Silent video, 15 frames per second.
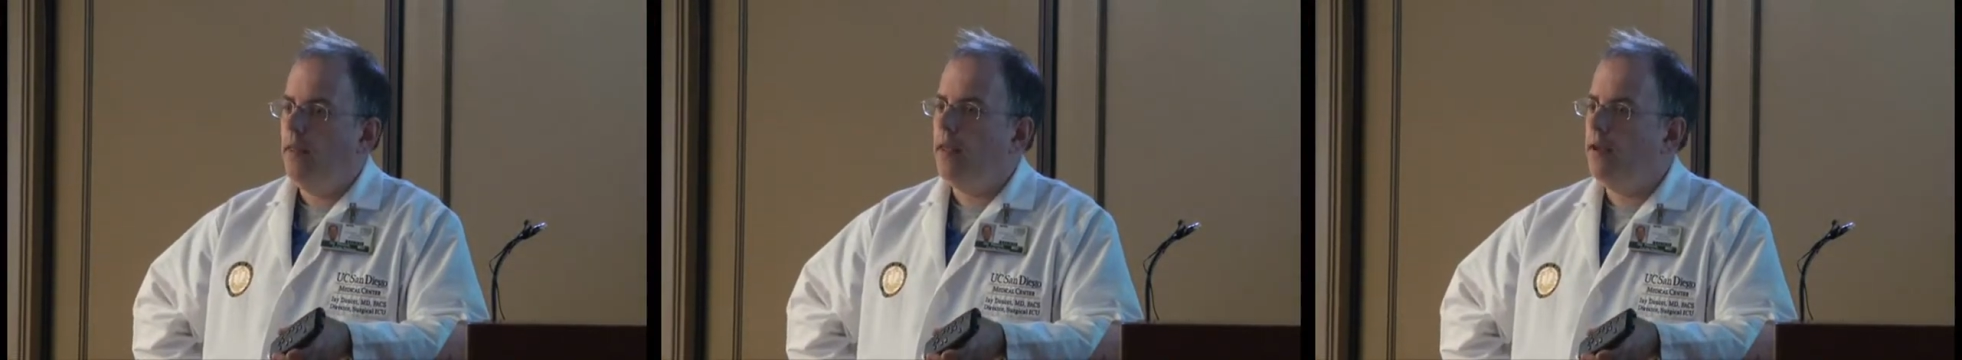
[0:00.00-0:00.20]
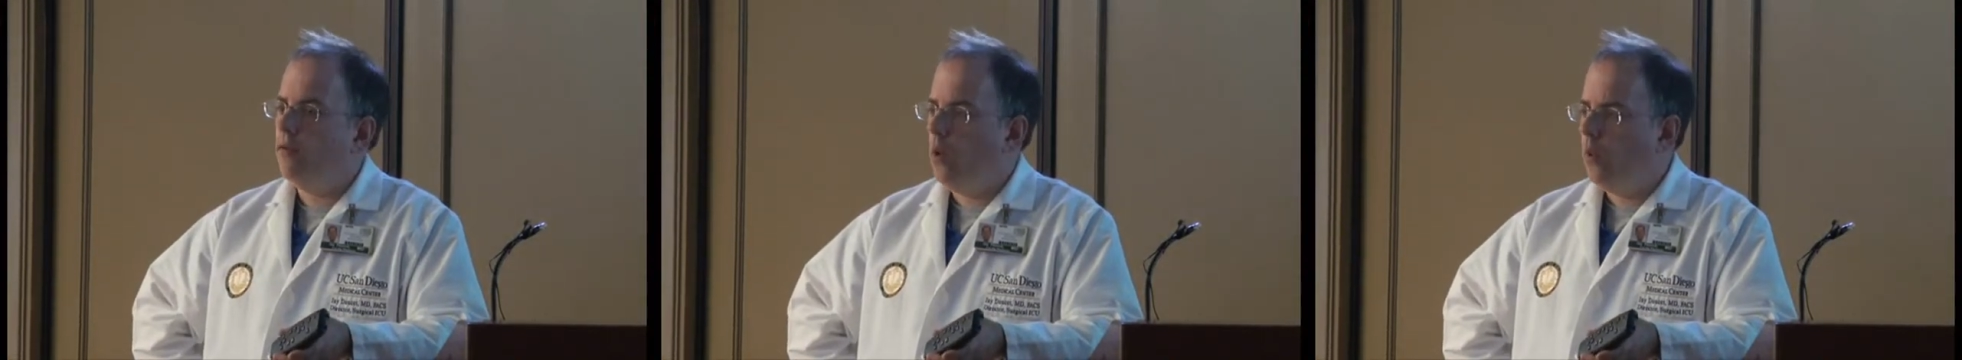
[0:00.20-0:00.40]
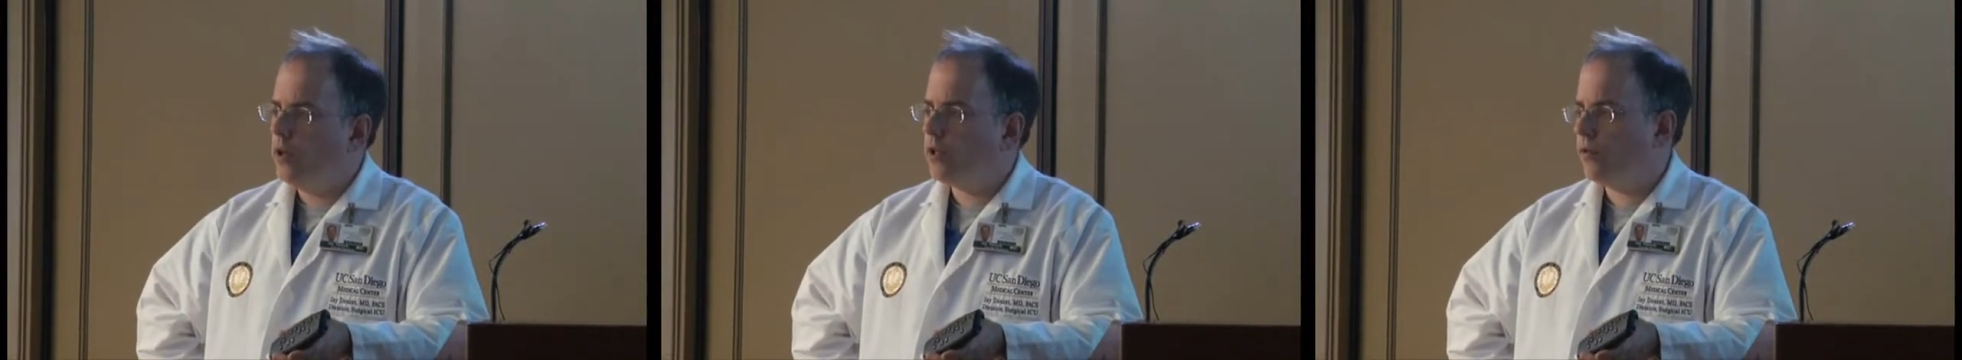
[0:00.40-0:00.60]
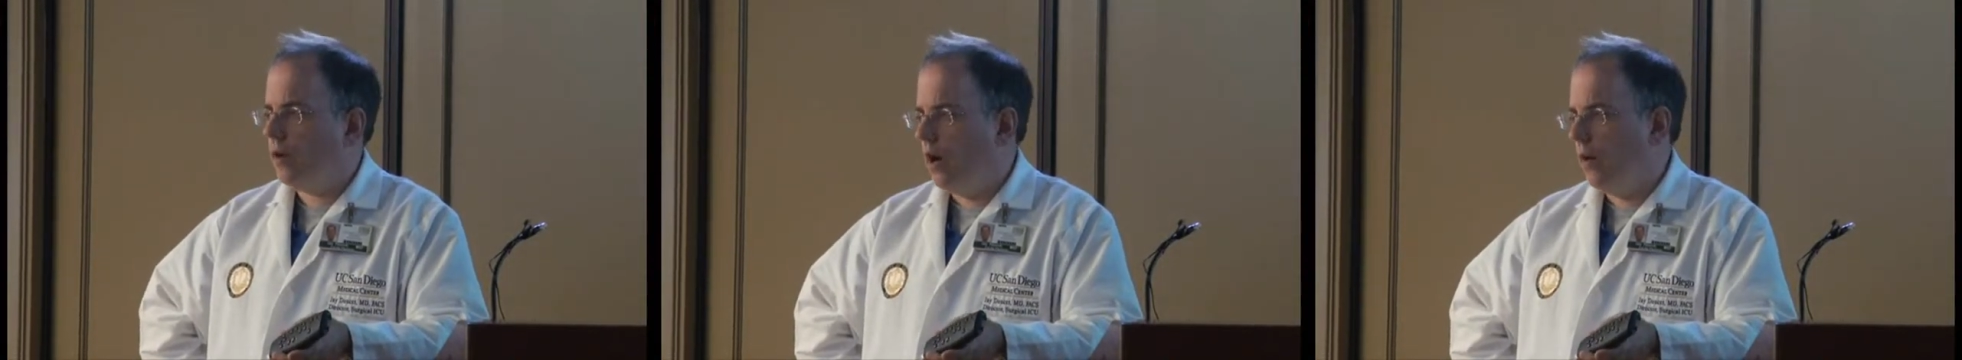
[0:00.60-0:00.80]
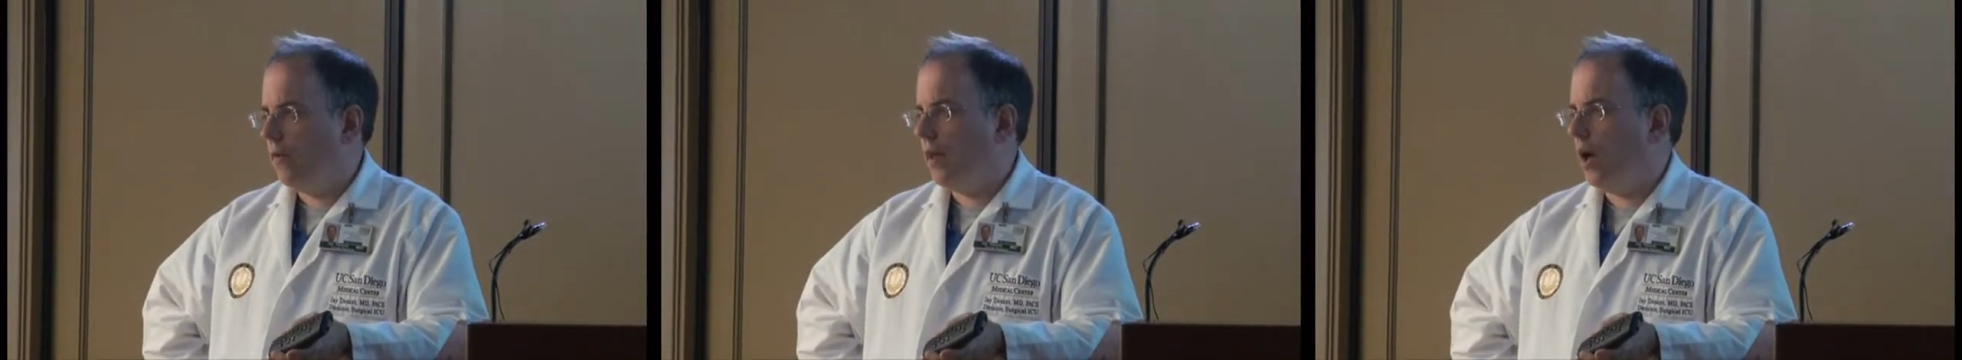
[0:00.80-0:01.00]
they've always
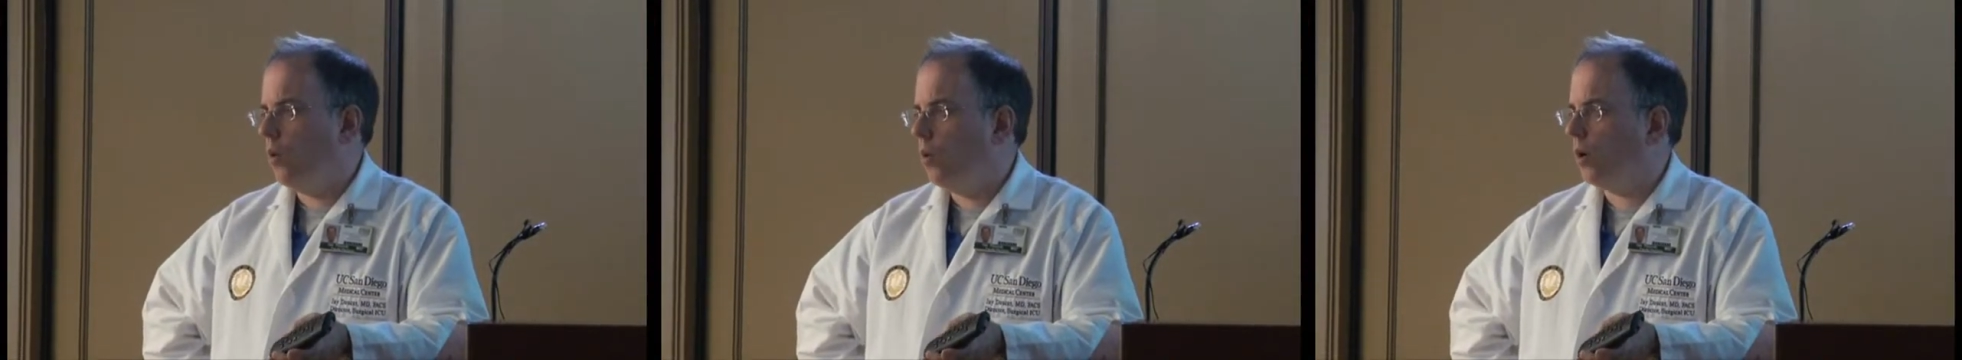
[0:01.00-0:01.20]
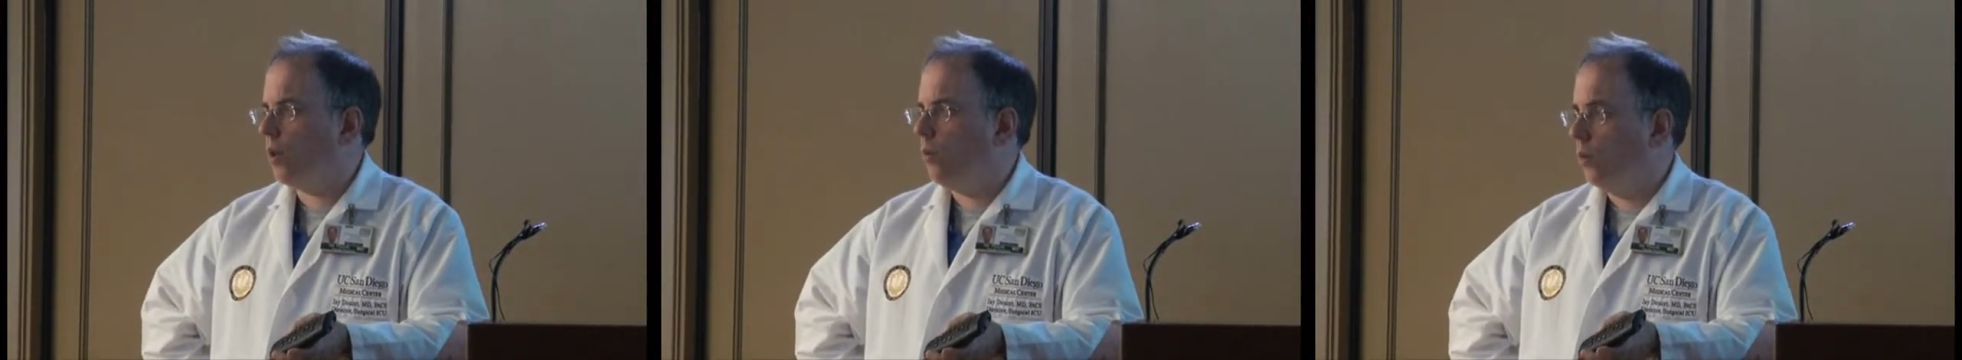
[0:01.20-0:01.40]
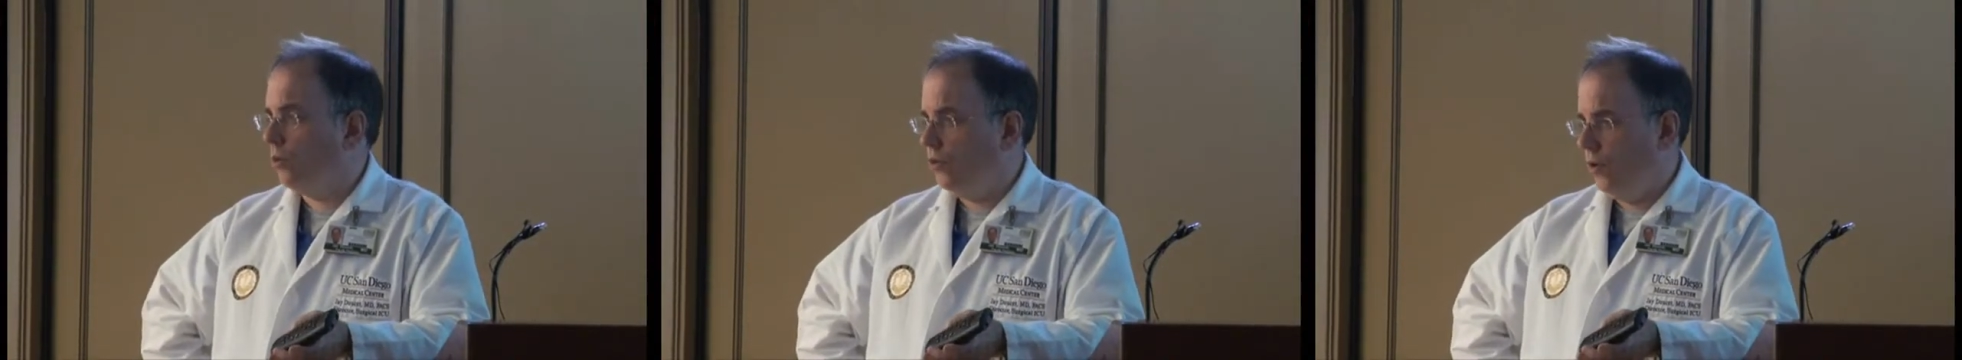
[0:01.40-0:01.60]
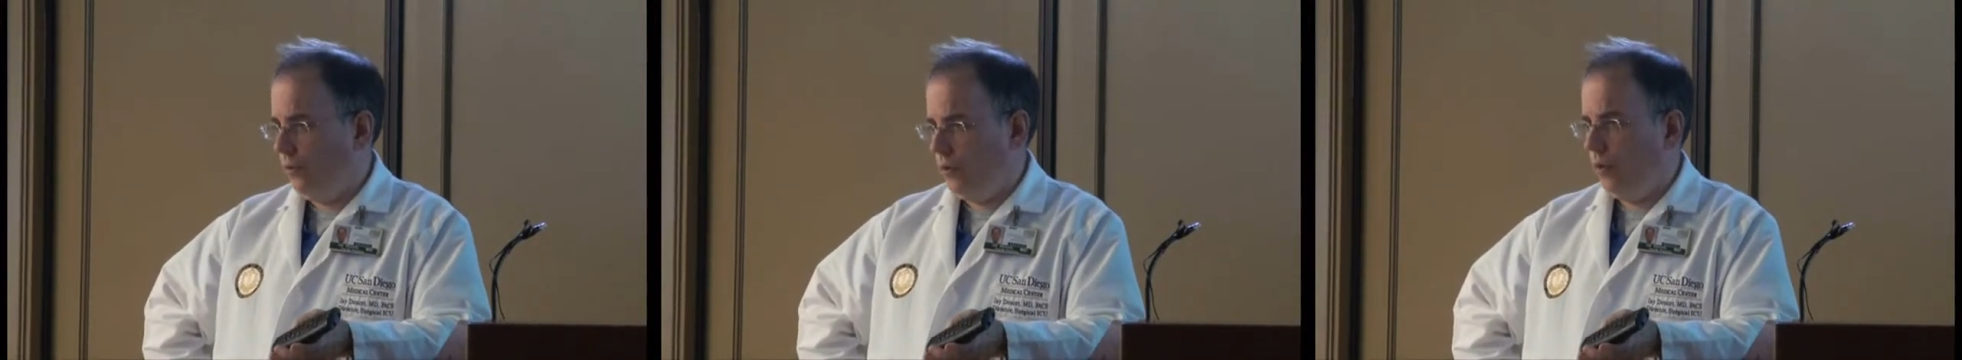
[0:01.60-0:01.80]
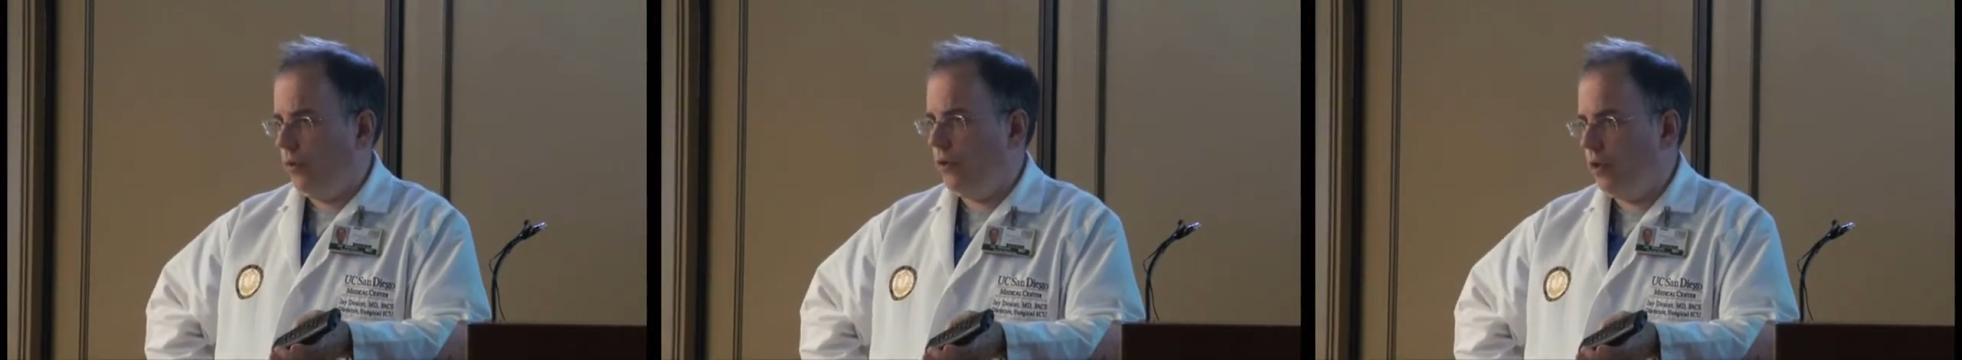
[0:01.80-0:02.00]
found that one of the most
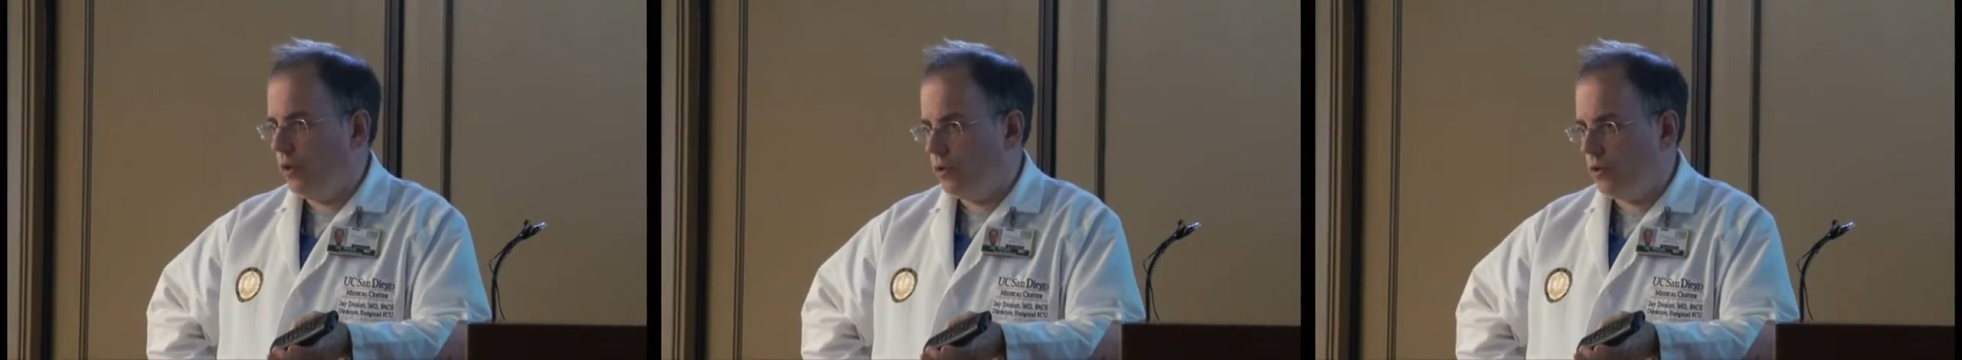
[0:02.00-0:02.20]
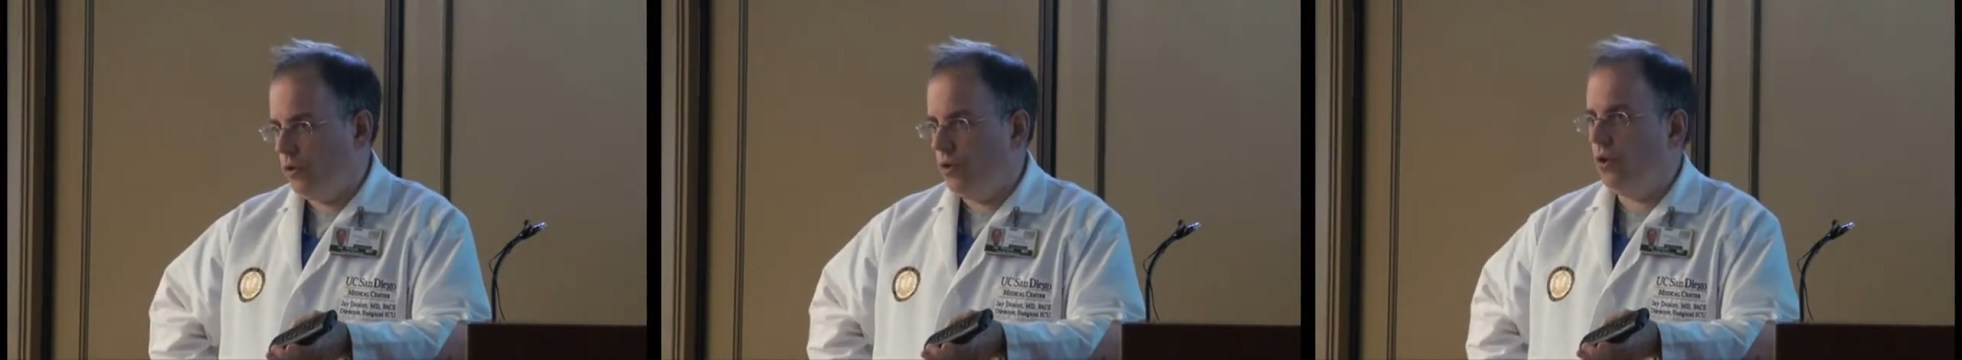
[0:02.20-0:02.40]
difficult things to